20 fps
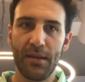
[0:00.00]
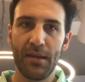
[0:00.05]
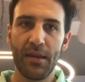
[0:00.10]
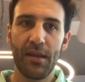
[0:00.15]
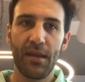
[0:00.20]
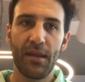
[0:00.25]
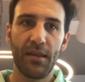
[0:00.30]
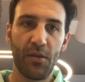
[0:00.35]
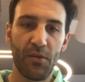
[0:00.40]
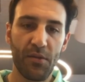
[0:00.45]

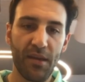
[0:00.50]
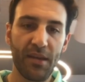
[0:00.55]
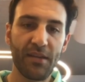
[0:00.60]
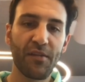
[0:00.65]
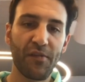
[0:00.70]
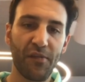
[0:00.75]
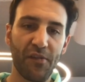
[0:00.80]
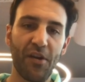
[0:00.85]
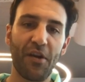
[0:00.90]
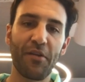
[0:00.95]
you need to
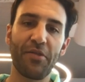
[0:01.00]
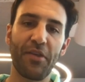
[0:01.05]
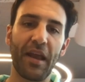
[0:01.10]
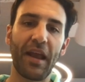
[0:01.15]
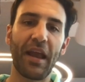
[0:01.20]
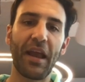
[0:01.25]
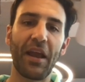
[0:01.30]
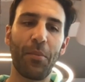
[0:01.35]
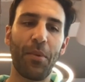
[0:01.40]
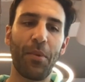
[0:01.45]
start
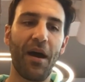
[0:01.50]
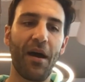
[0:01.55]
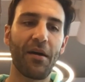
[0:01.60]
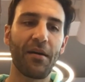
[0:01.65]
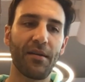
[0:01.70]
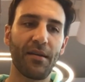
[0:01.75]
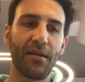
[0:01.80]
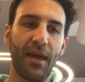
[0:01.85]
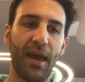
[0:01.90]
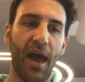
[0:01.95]
thinking
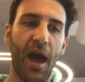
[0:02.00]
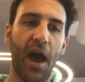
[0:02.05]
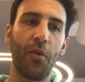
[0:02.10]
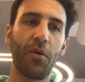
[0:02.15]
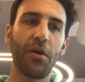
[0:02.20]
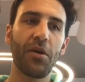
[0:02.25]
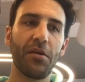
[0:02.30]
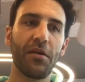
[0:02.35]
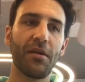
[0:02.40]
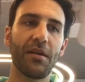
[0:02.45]
about how are
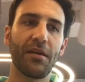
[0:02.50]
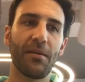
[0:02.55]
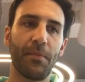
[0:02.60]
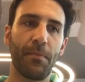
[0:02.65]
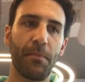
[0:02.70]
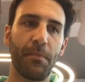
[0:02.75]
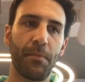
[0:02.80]
you going to